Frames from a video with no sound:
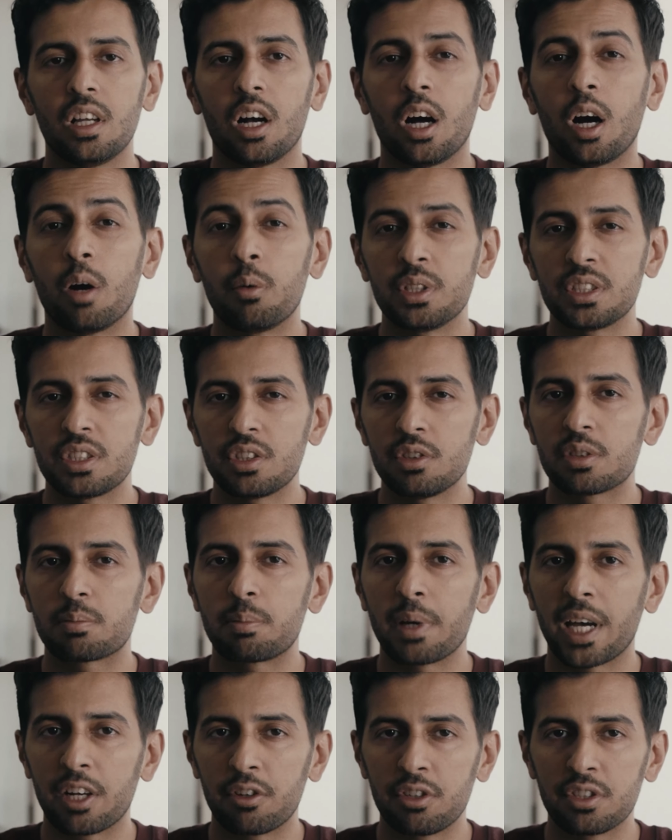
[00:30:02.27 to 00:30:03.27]
Always use
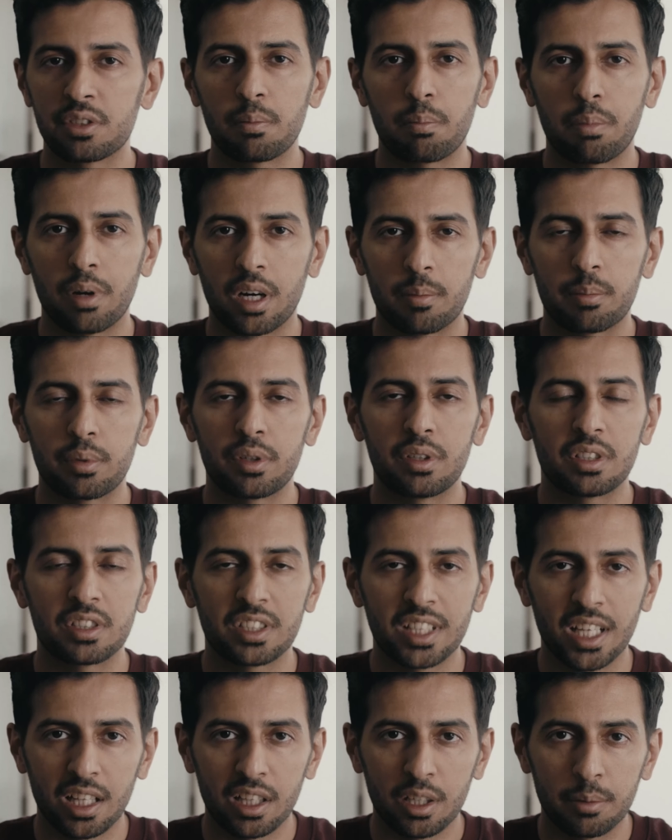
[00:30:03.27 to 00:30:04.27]
batteries with proper
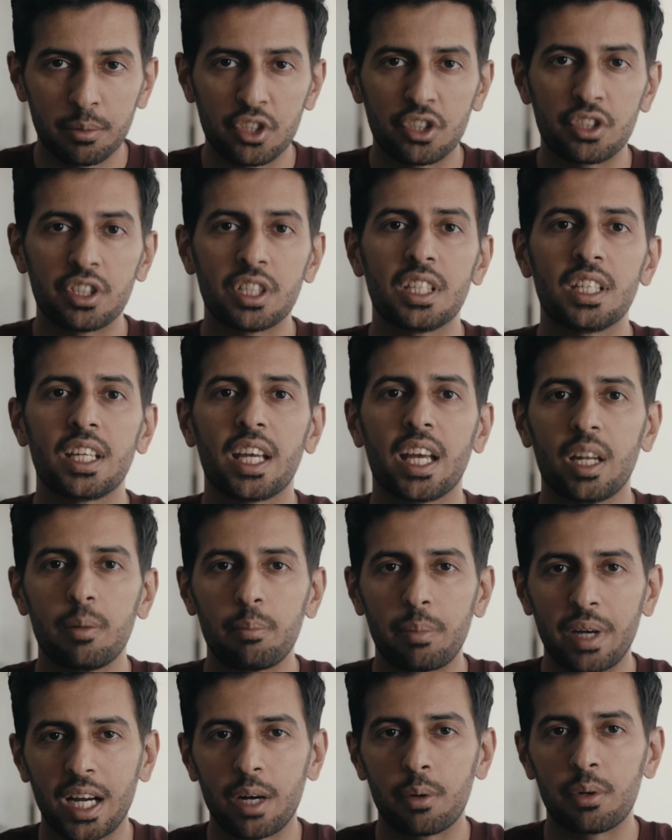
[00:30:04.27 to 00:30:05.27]
telemetry and
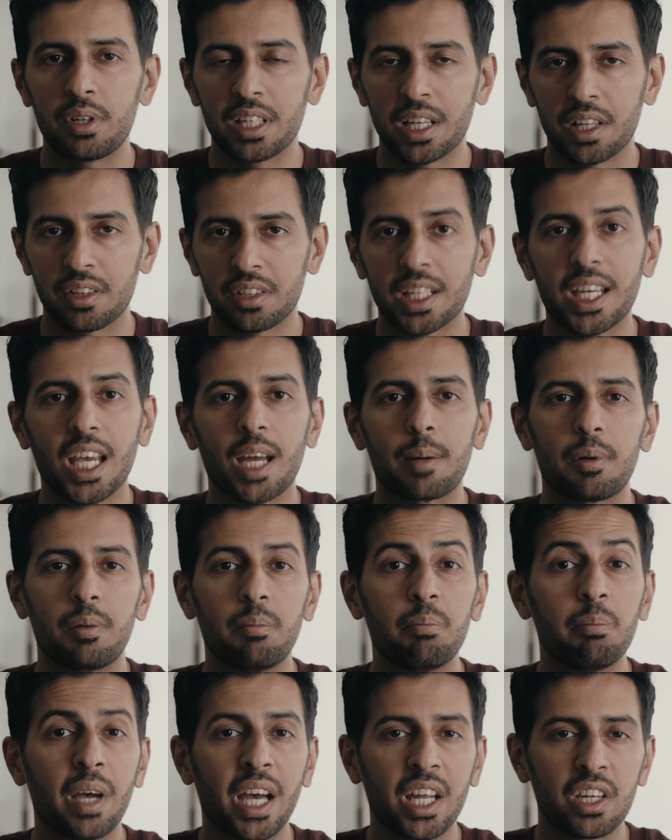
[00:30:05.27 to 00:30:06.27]
power down the camera
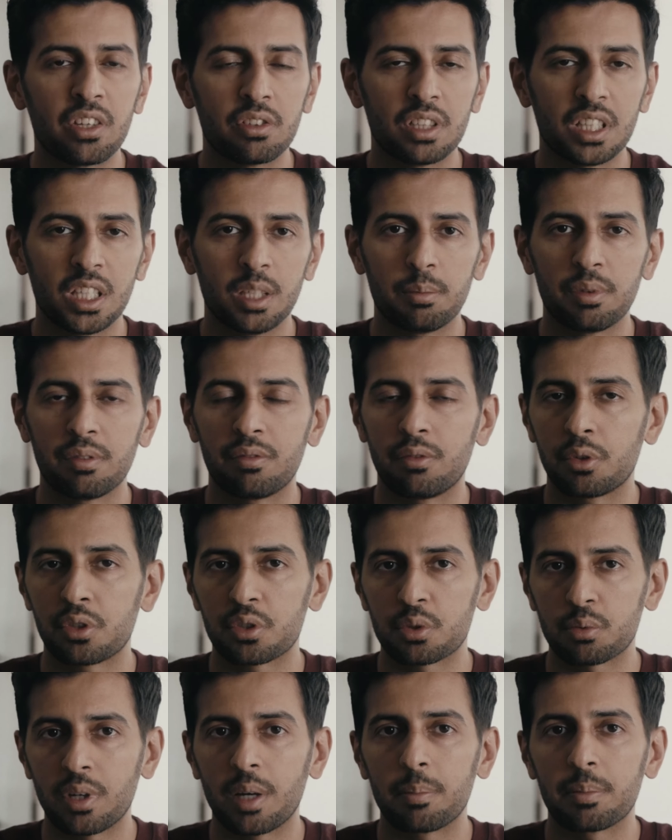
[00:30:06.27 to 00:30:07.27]
manually before
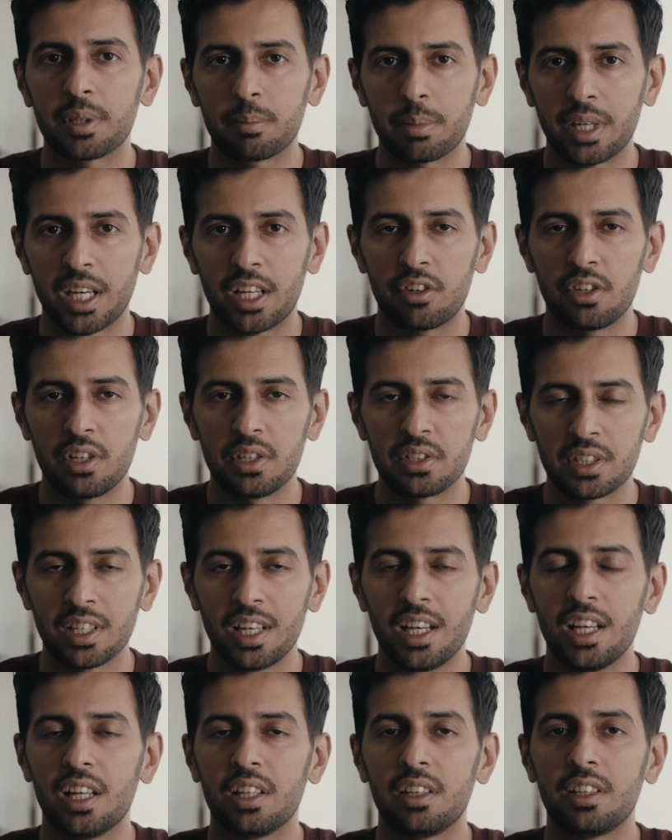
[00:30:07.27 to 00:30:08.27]
swapping batteries.
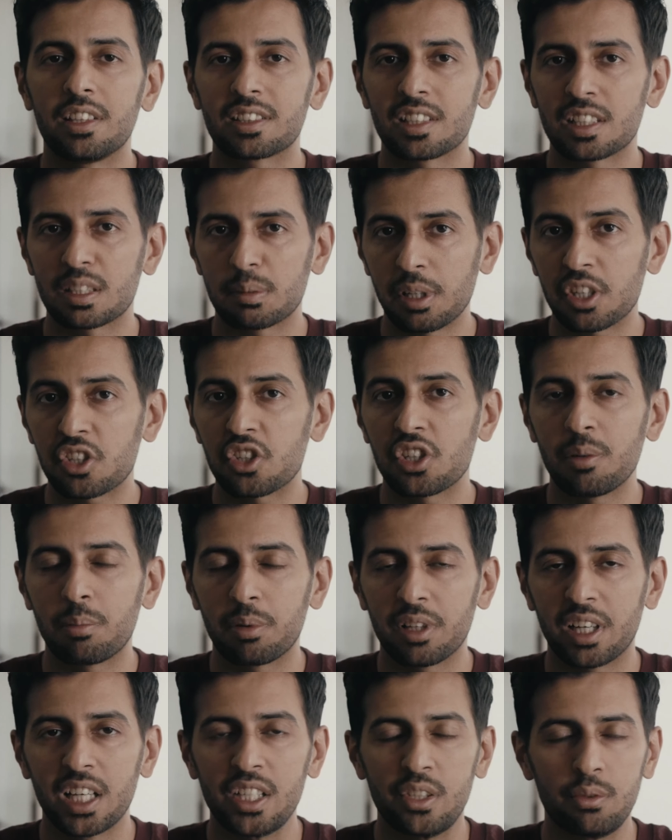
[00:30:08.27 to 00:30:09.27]
This especially
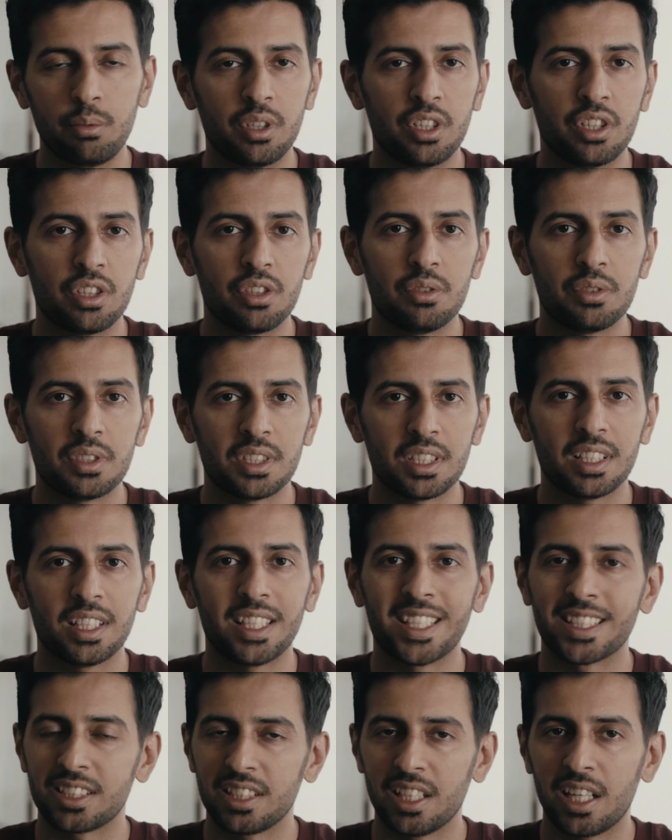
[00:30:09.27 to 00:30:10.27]
applies when you're using the
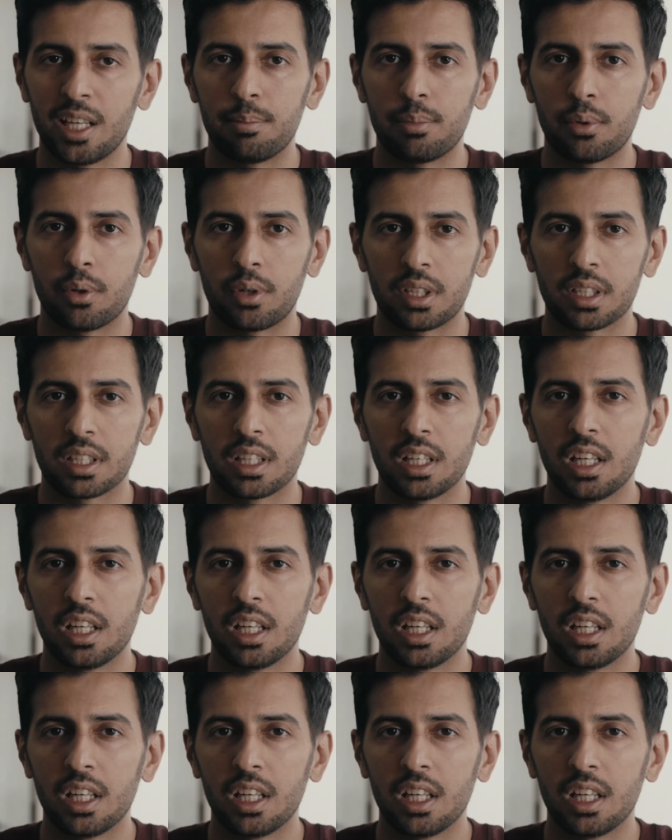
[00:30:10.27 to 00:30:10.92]
SDI port.